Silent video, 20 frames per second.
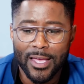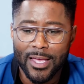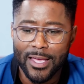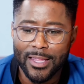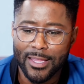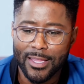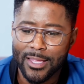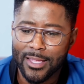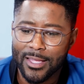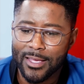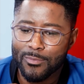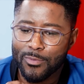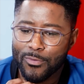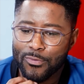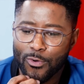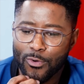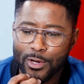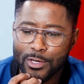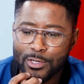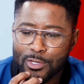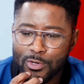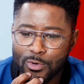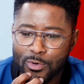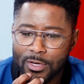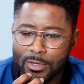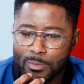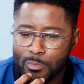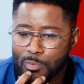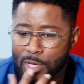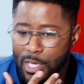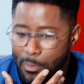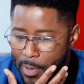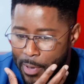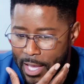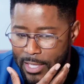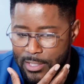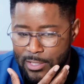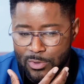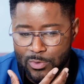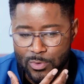And then before you knew it, big
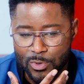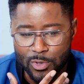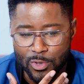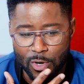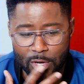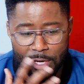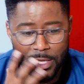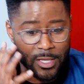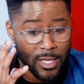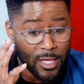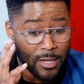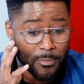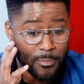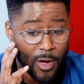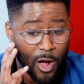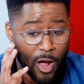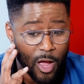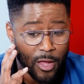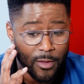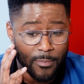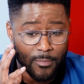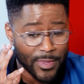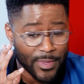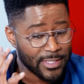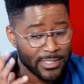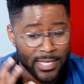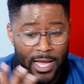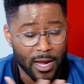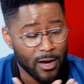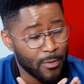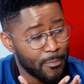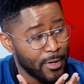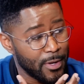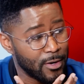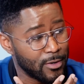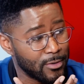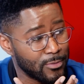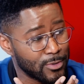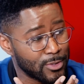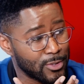patches were gone. And then my entire
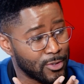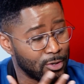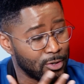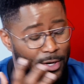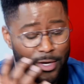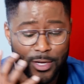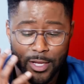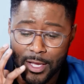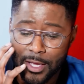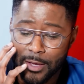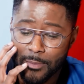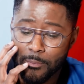beard was gone,